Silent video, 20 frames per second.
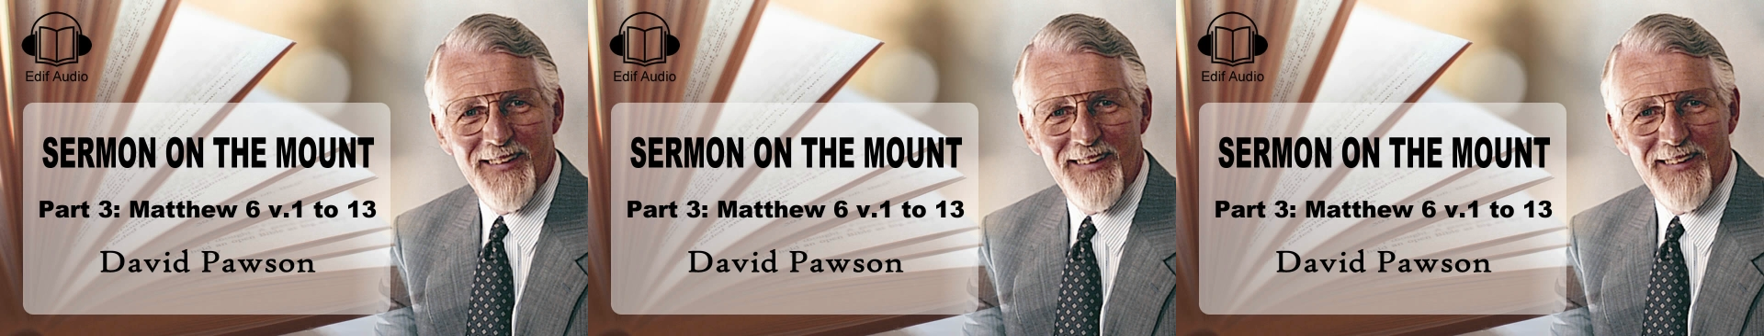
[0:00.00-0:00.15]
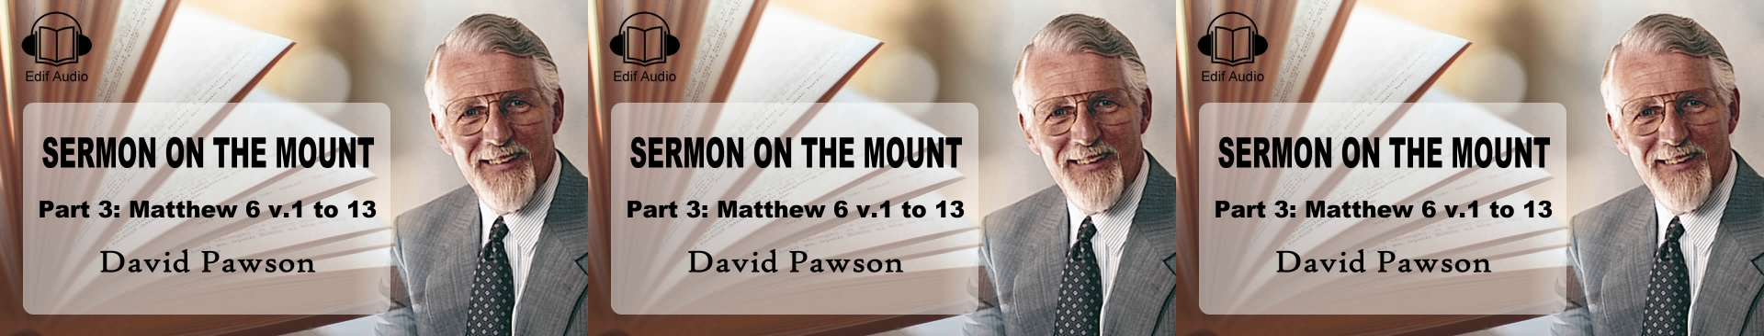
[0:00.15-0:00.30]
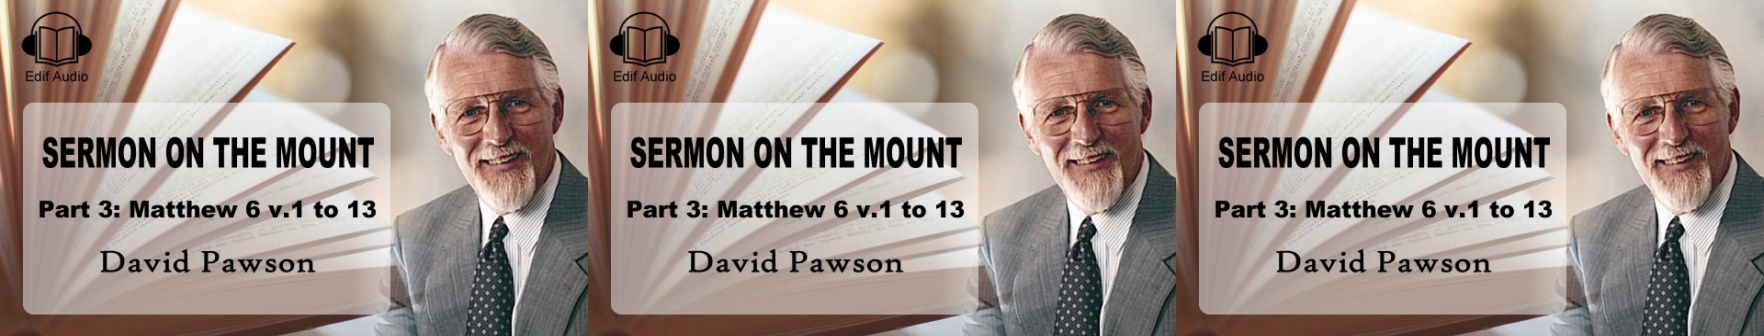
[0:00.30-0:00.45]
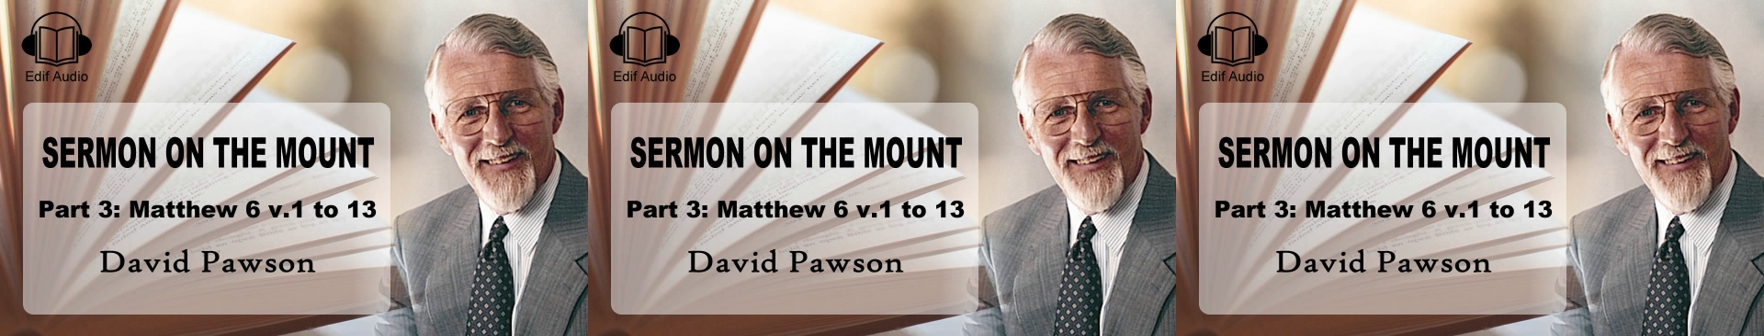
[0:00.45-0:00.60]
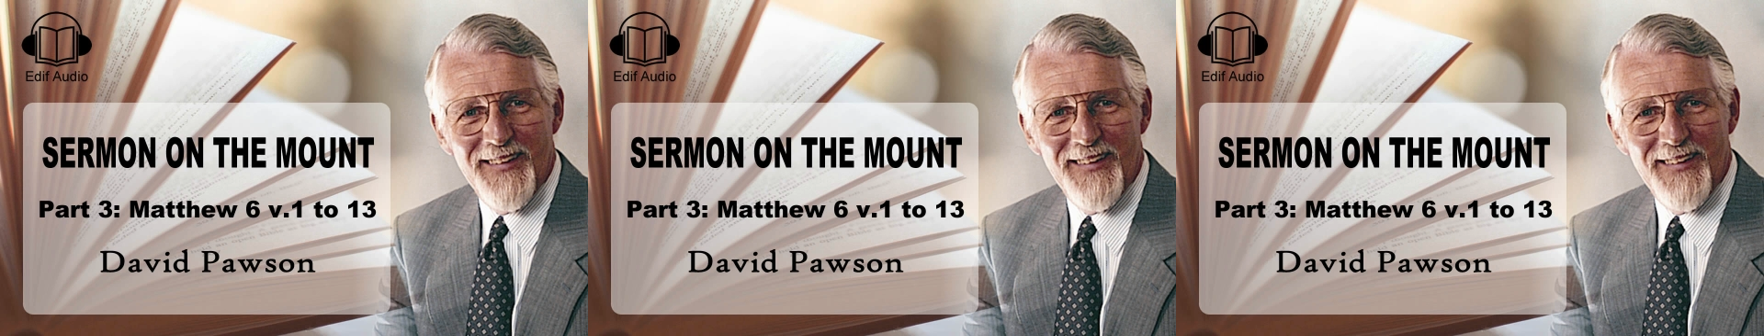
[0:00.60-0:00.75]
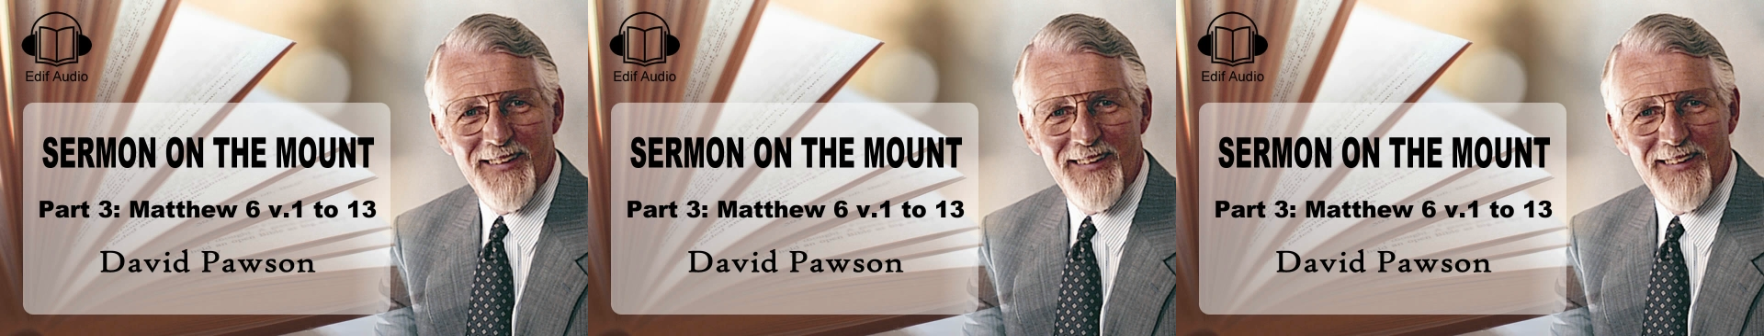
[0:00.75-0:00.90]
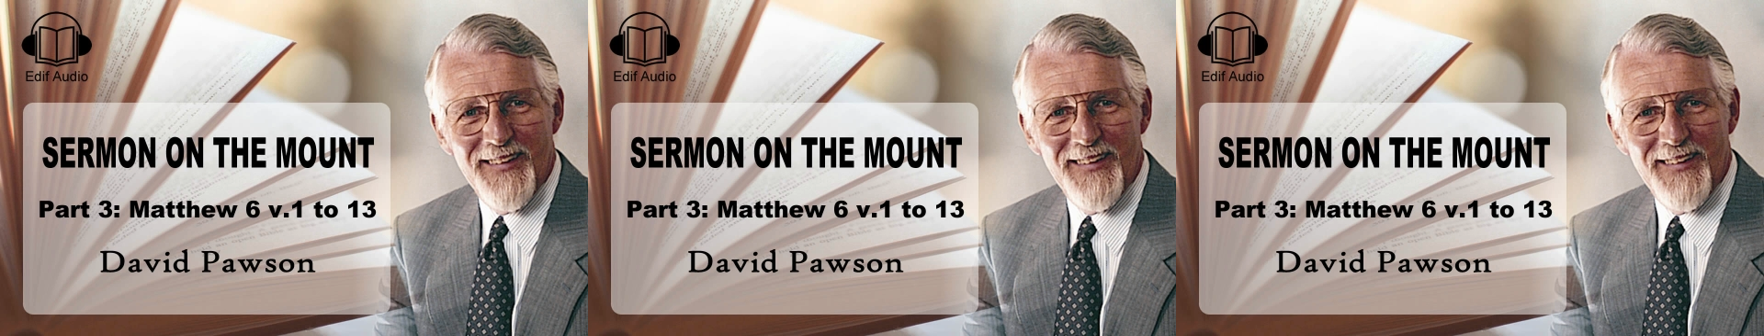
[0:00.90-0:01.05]
Again, I
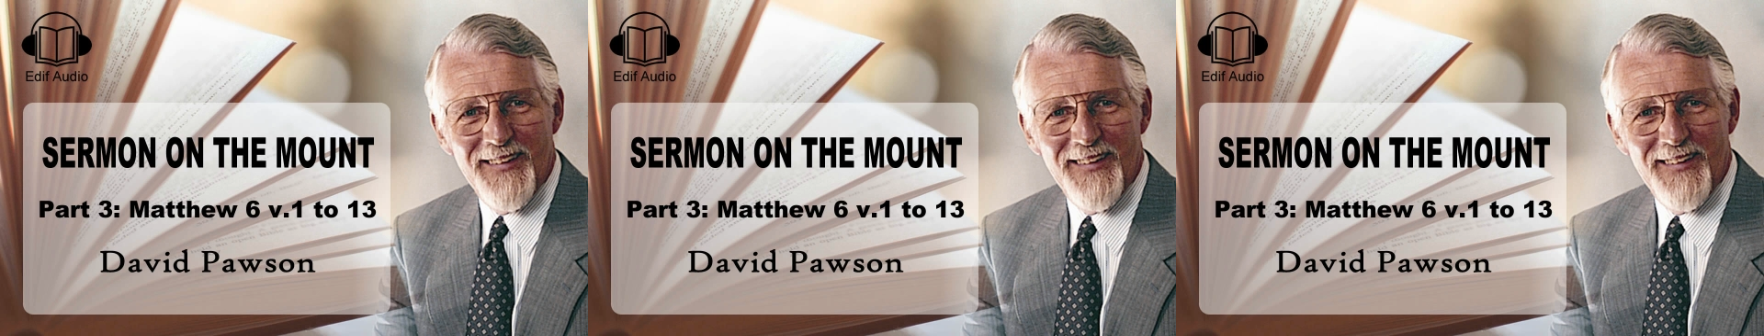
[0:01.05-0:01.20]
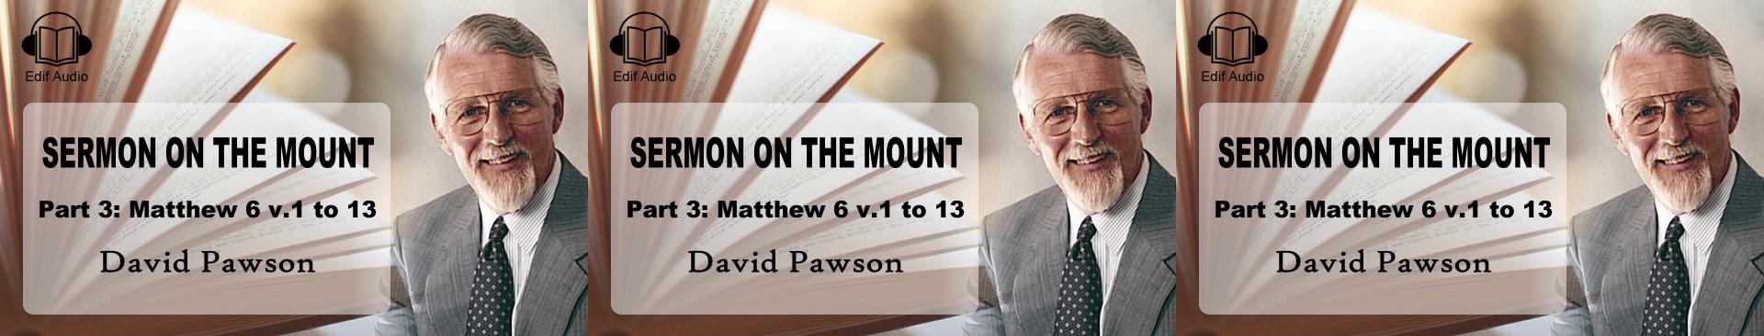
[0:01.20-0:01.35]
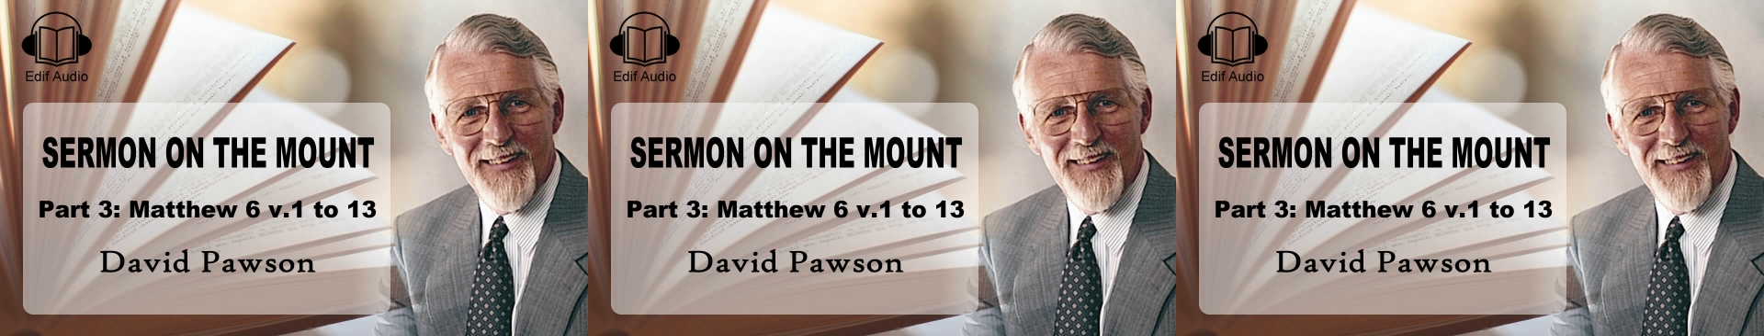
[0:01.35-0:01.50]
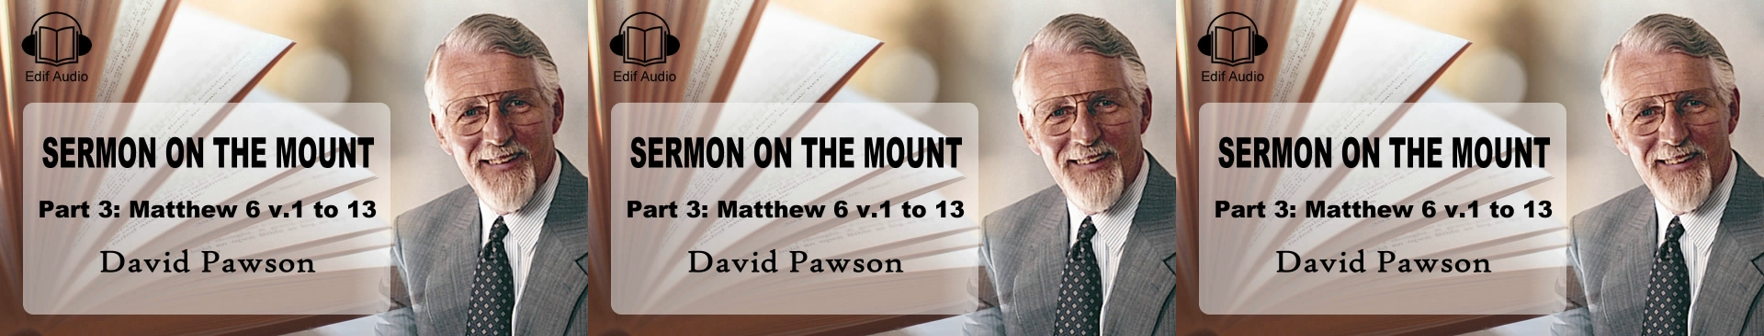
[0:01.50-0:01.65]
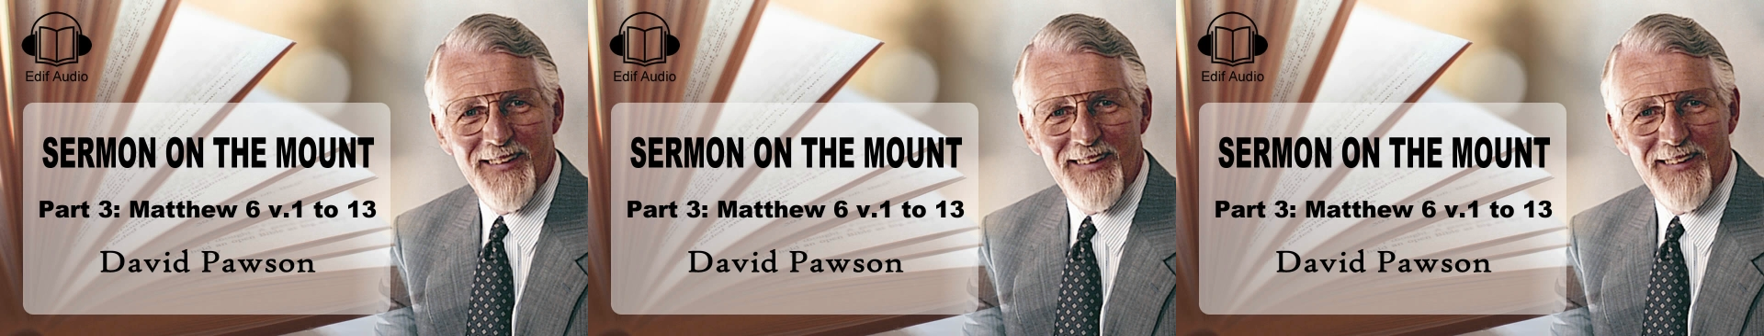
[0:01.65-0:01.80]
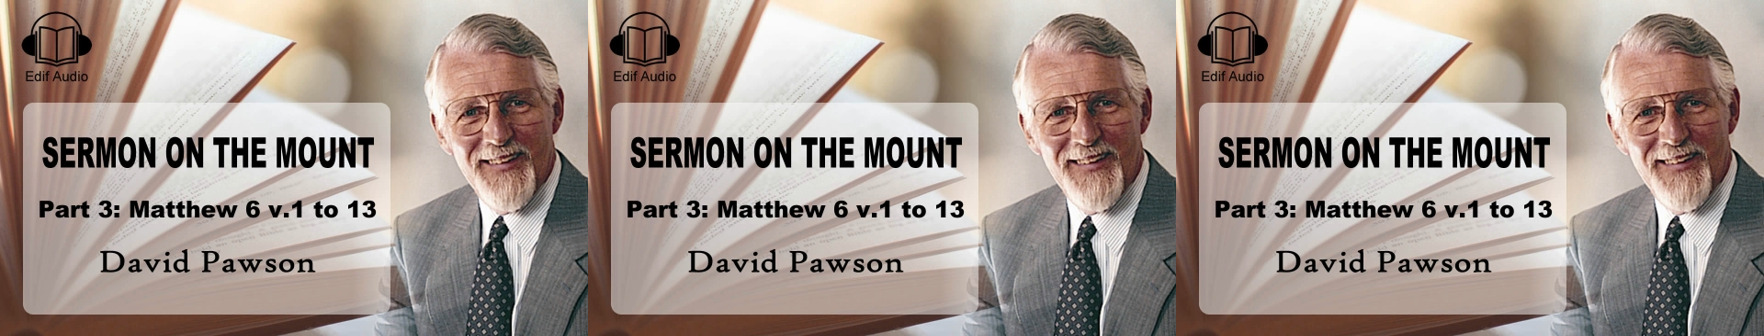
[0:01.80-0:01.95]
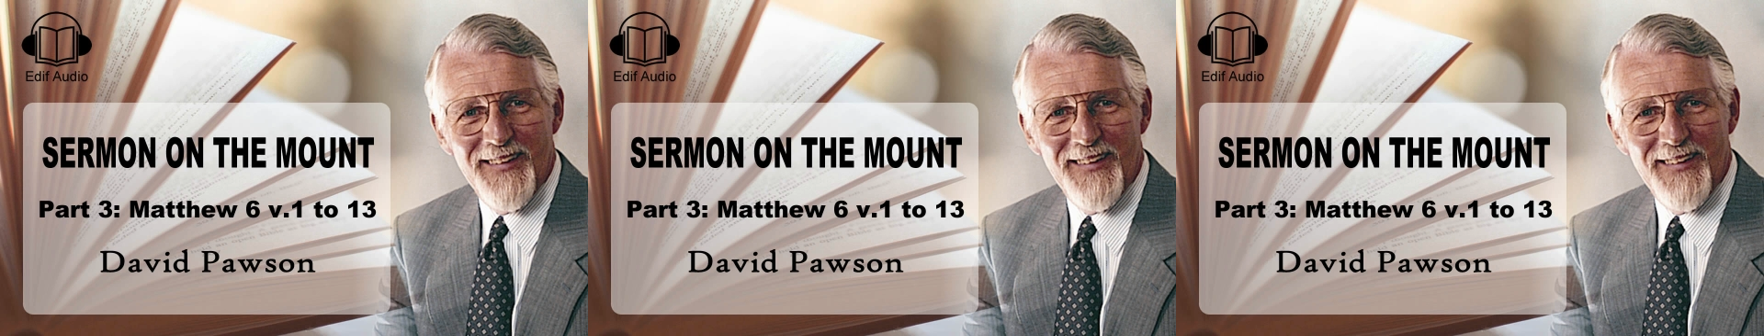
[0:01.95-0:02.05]
think we are literalists